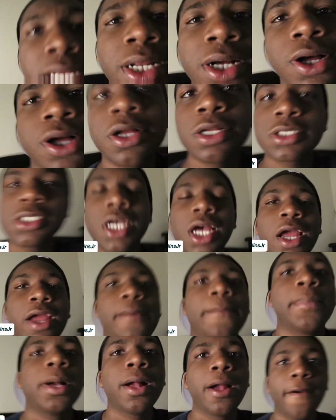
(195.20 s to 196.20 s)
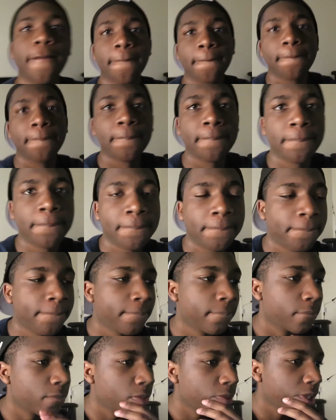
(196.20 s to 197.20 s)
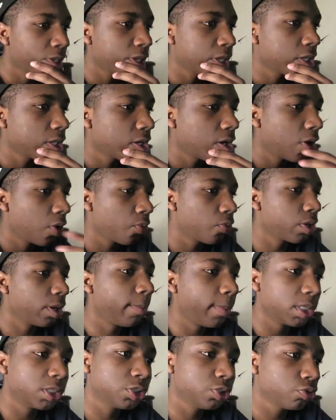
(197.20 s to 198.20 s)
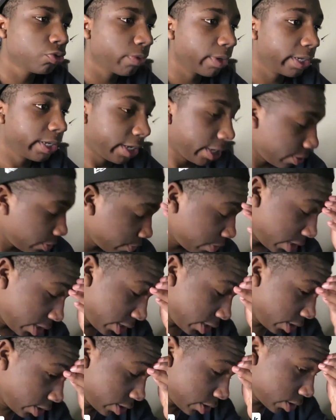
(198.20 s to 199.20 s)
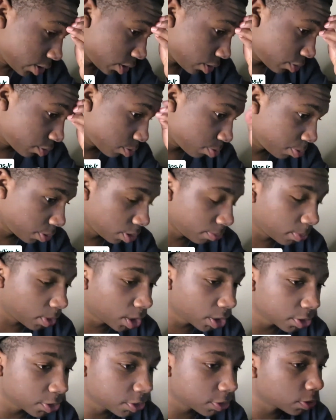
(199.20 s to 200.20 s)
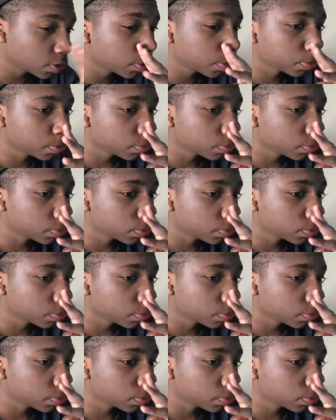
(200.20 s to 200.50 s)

a long time. But look. What I'm about to do right now is pretty much